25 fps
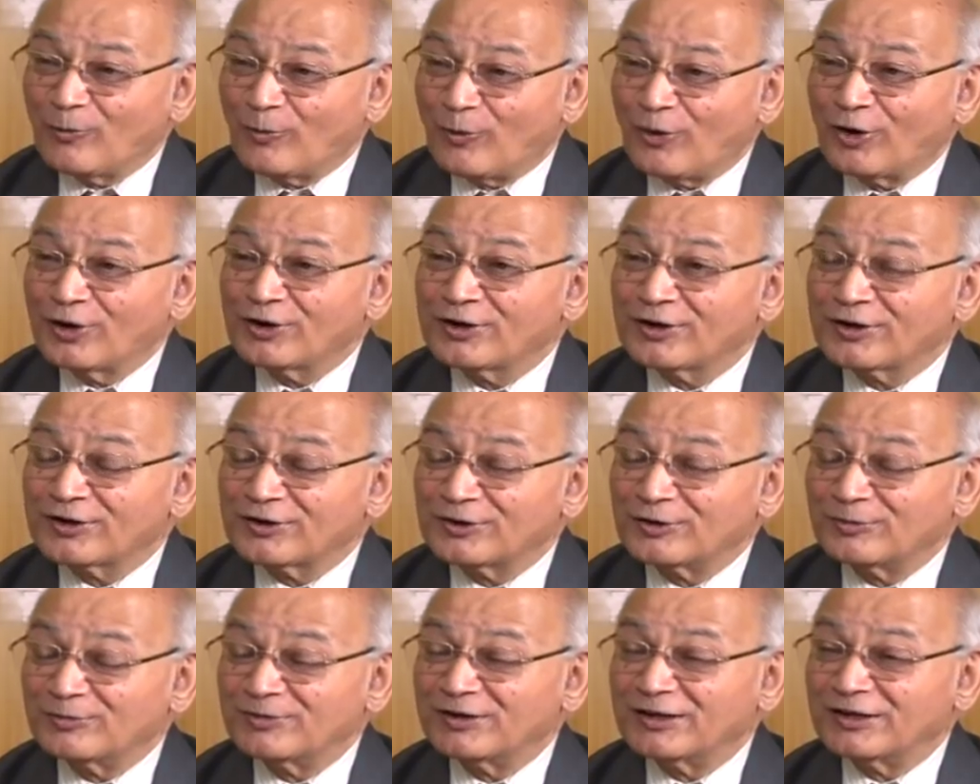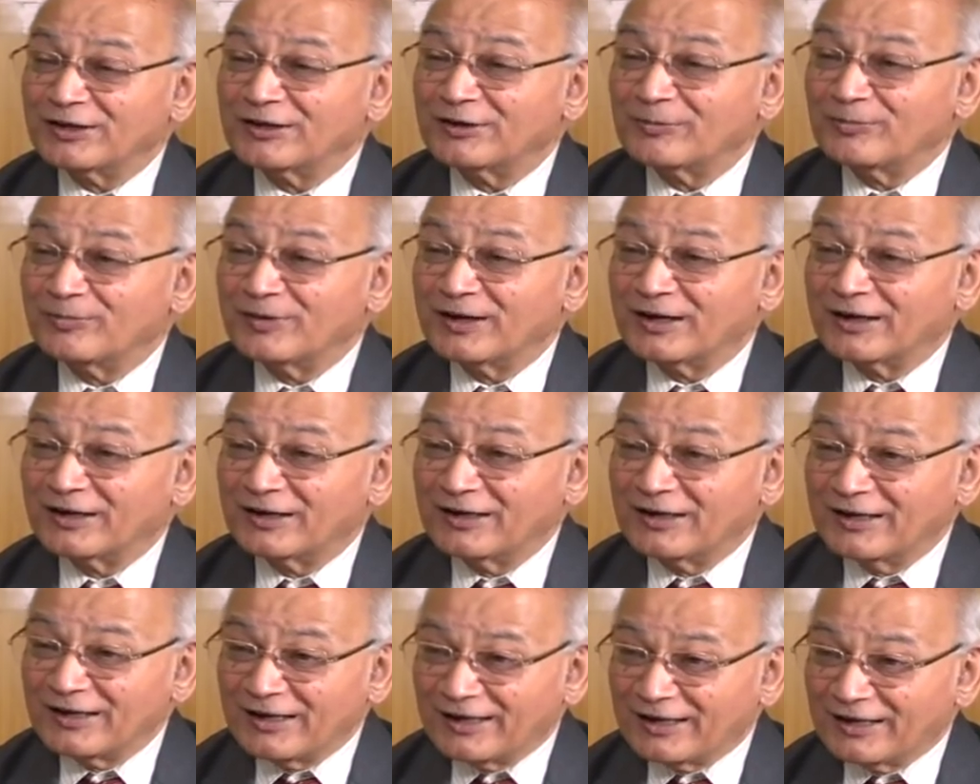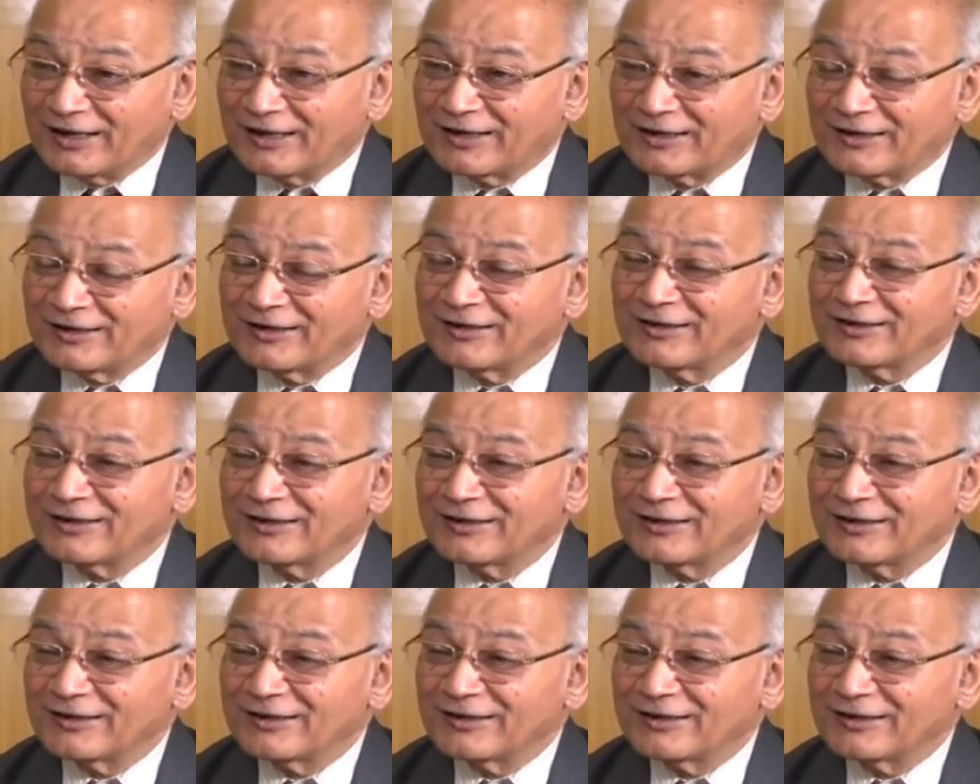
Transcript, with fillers: wants to be in the big league,